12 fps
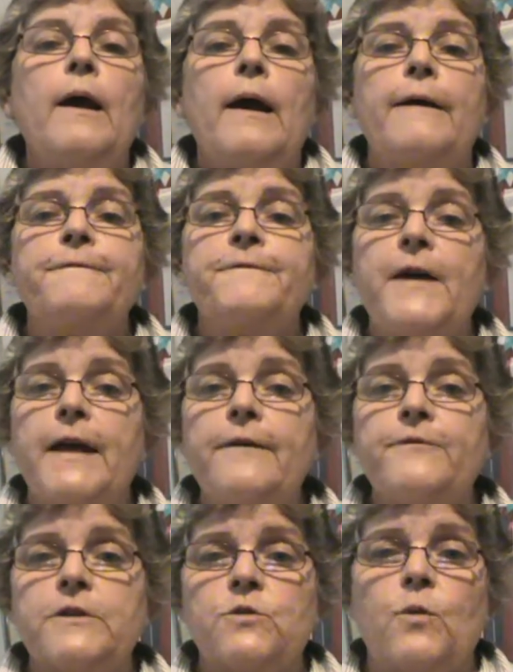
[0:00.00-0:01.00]
A
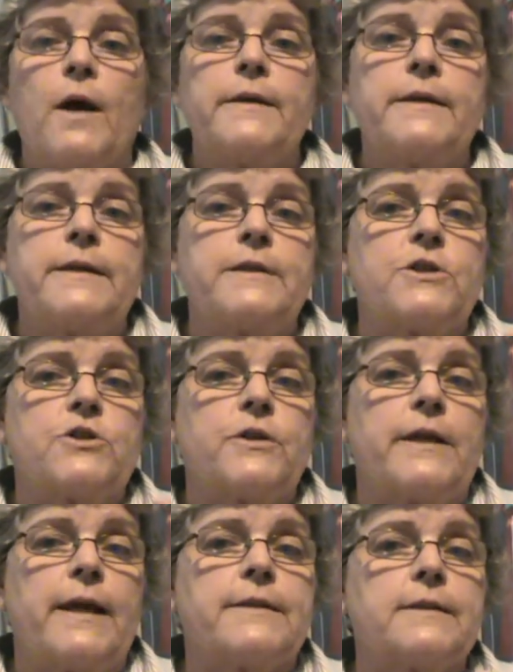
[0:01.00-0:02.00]
favorite one is to
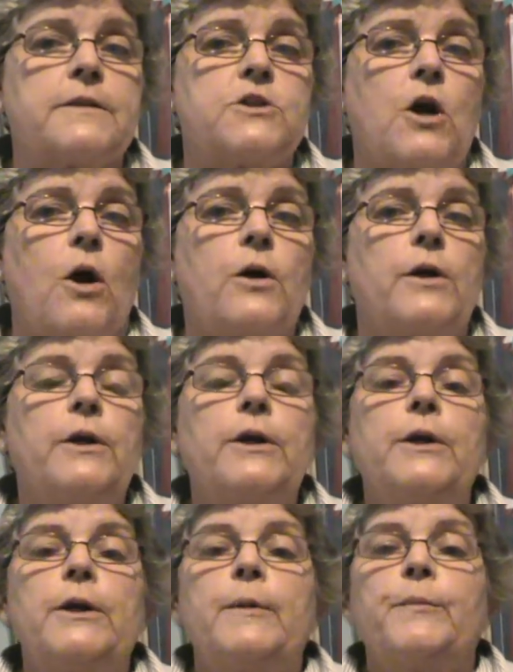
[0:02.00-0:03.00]
get a dog
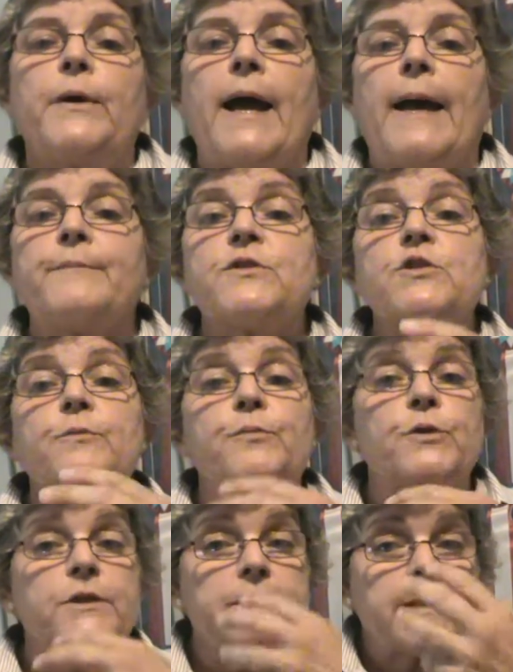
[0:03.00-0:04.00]
perhaps to
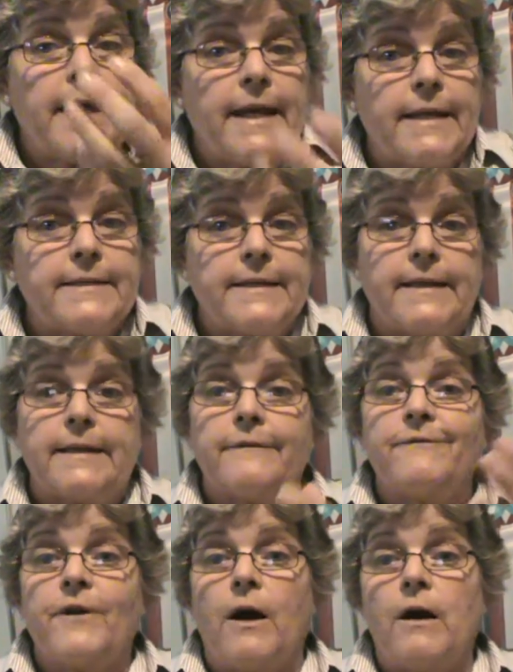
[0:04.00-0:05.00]
put its head in a
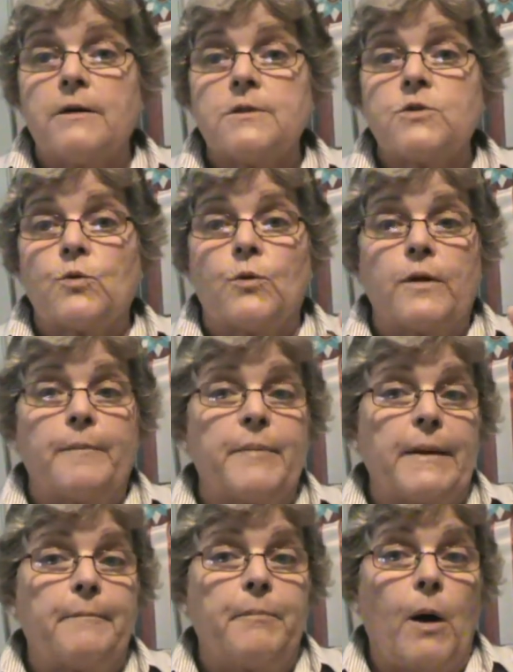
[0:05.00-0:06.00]
vase or a
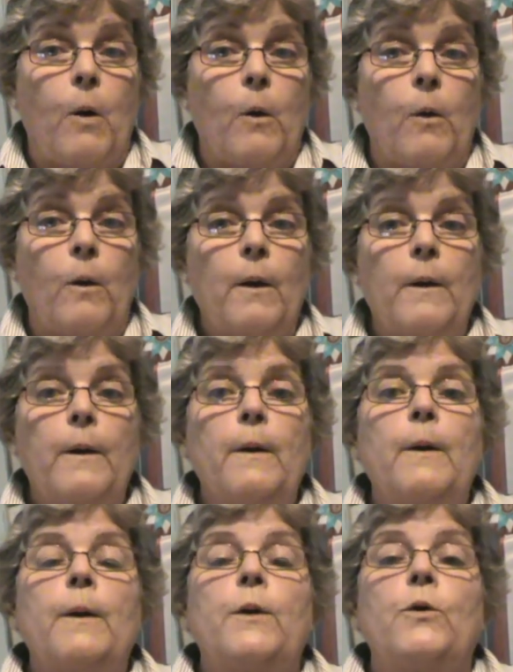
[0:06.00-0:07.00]
big bowl.
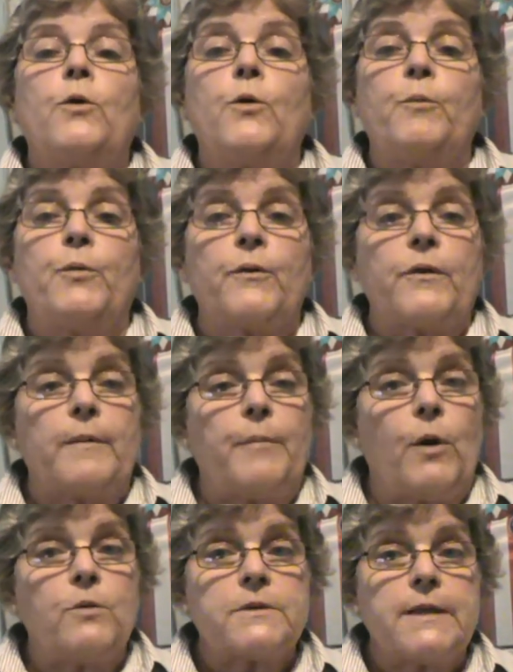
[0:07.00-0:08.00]
You put the
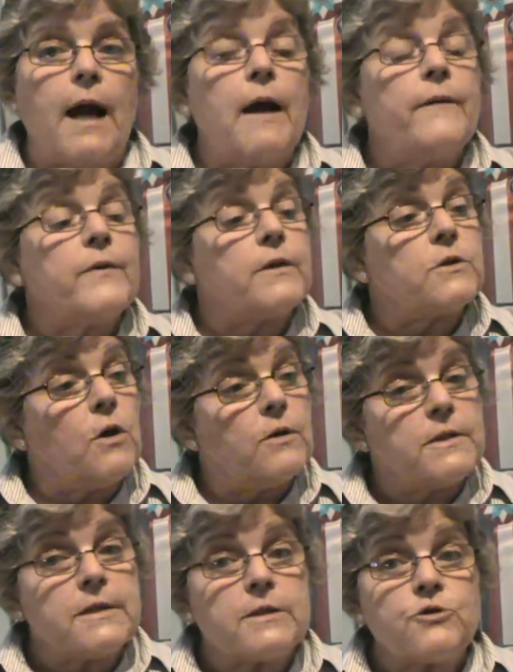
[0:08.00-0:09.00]
bowl down, the
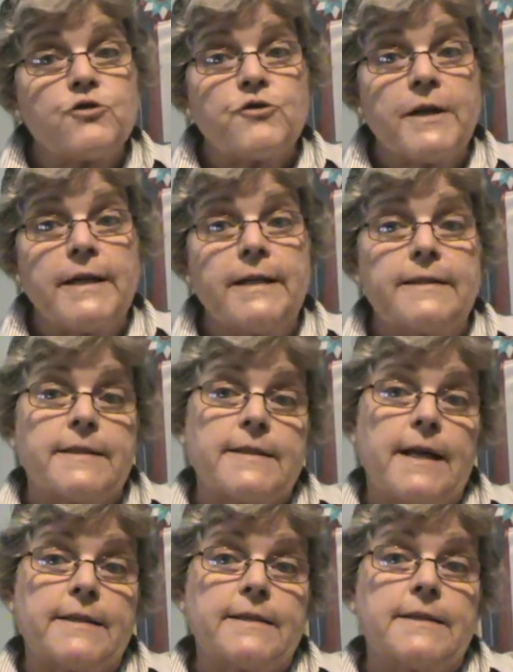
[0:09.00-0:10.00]
dog is intrigued,
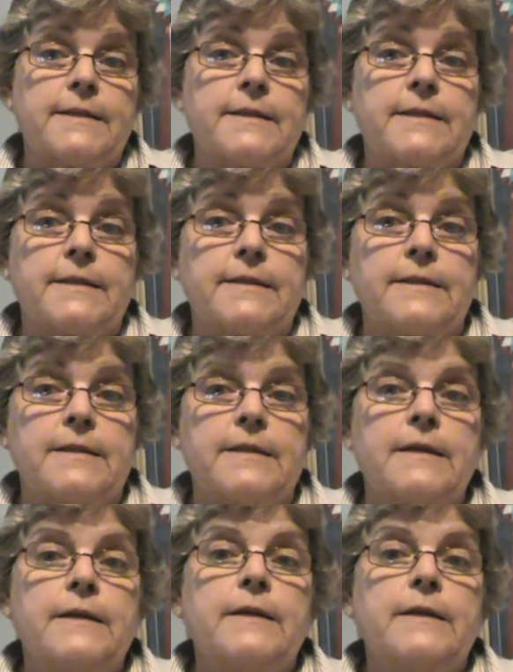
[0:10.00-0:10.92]
it's at a distance,